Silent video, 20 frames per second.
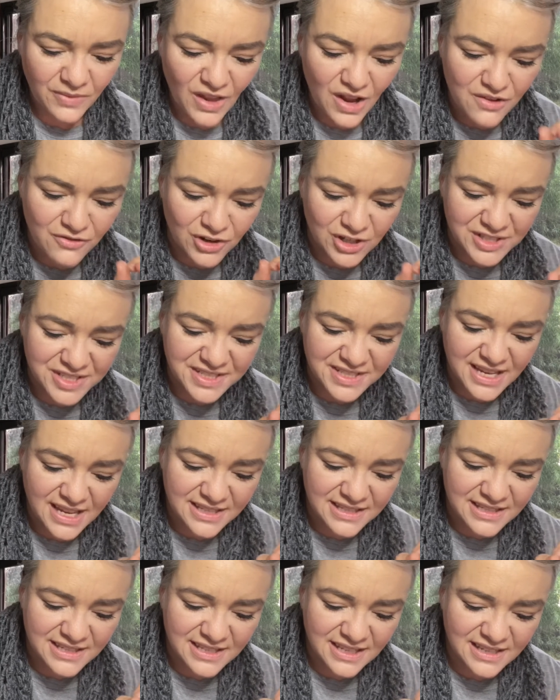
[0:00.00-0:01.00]
Verse
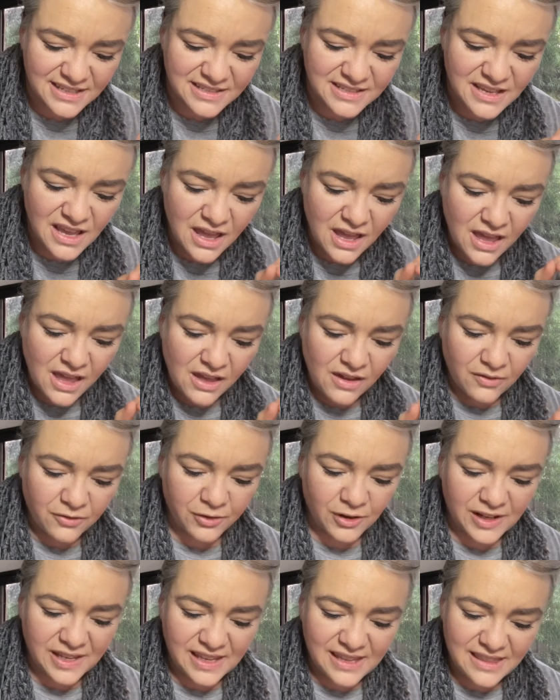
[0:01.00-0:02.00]
10 says,
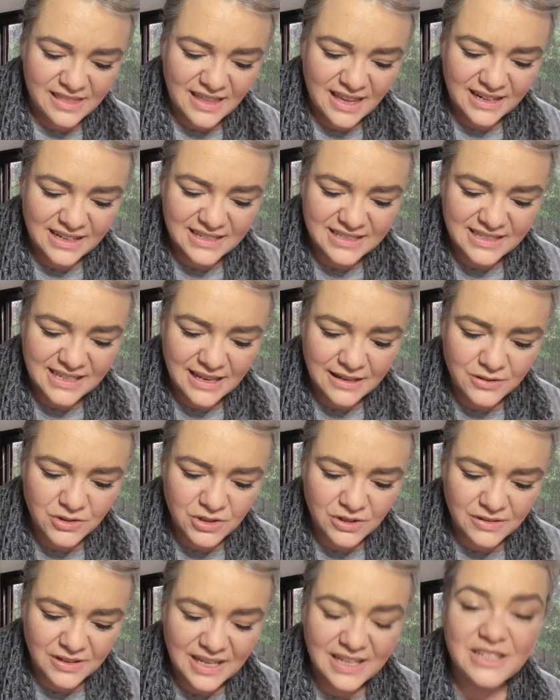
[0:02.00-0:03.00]
For he that is
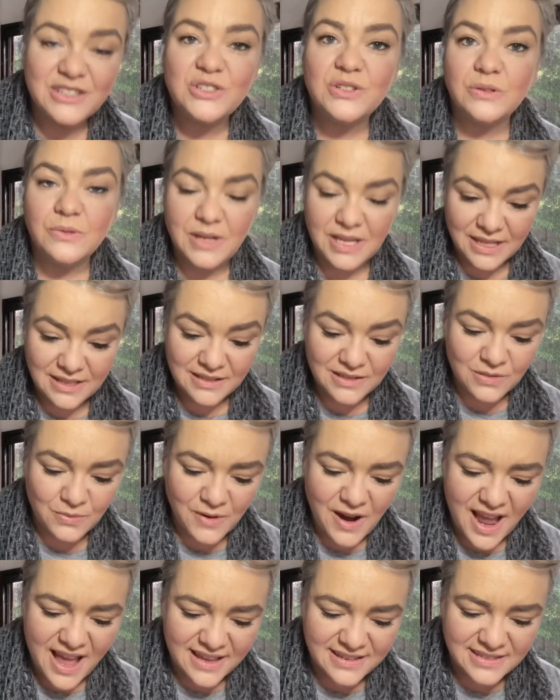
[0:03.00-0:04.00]
entered into his
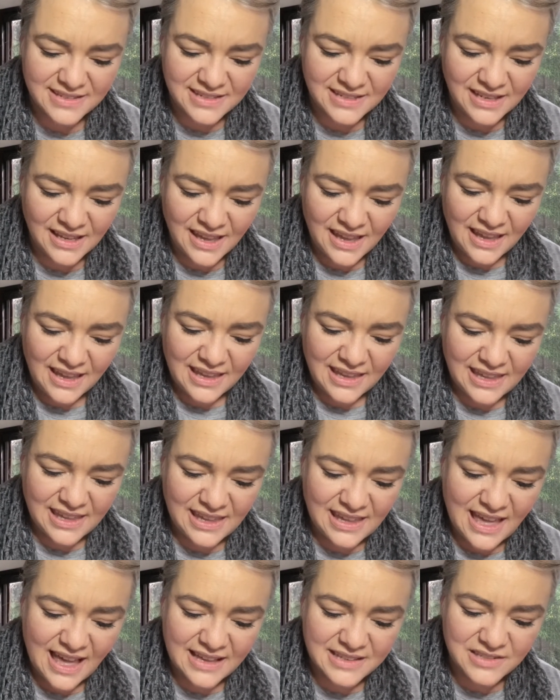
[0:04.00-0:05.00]
rest,
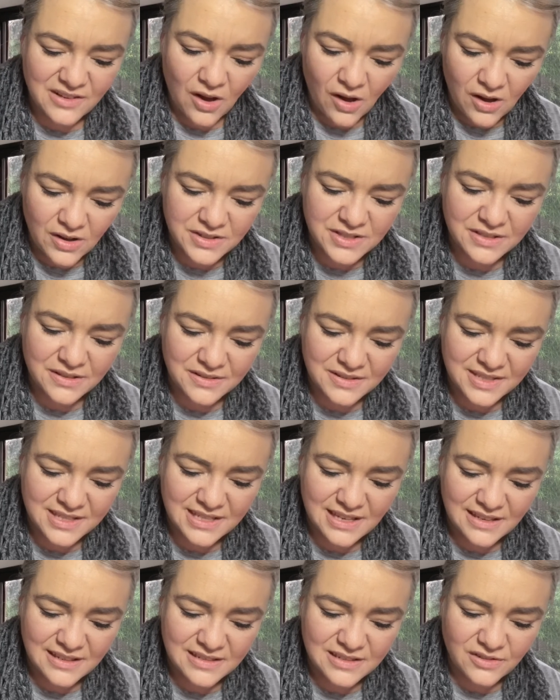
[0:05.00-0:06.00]
he has also
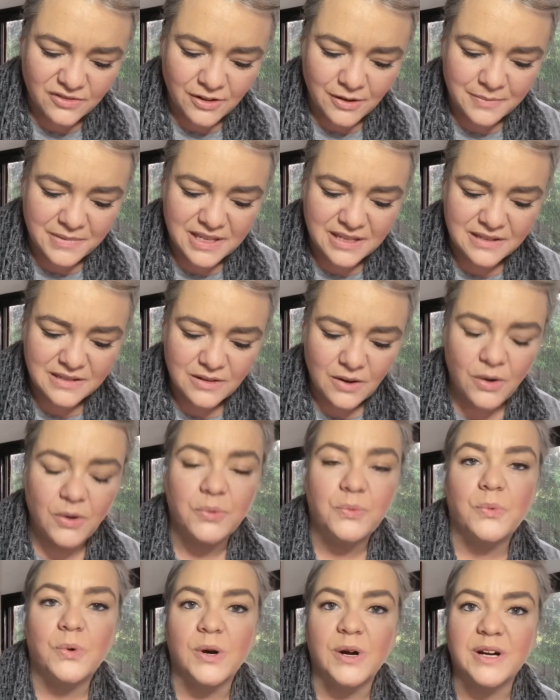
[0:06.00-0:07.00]
ceased from his
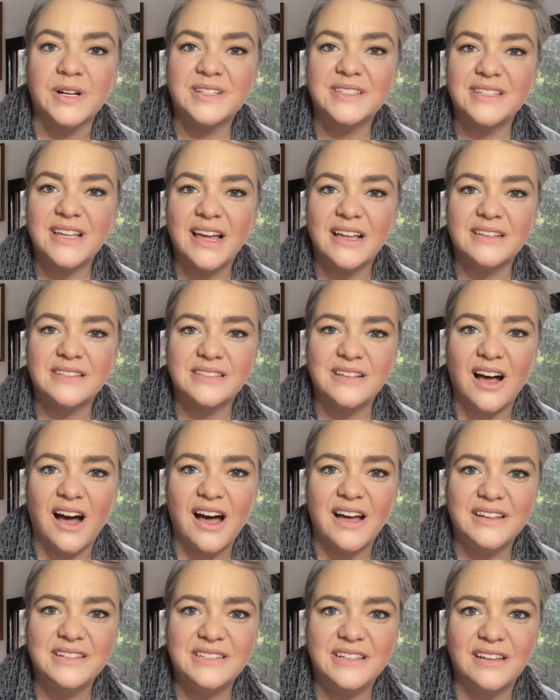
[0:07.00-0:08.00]
own works as
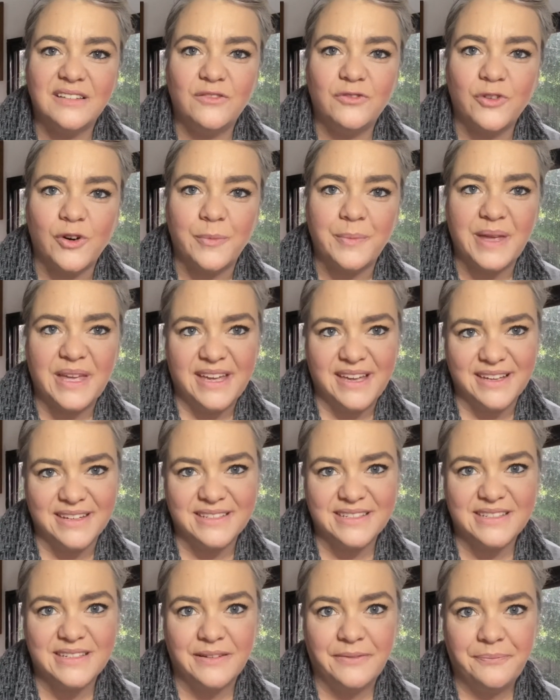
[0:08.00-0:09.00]
God did from
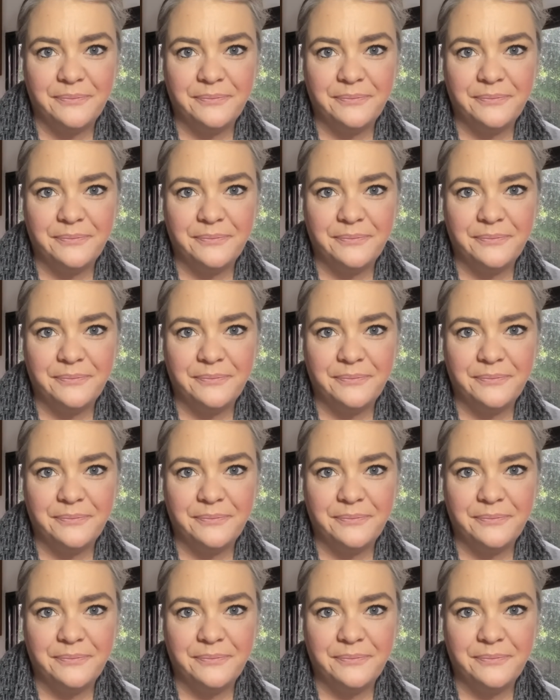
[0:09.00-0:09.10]
his.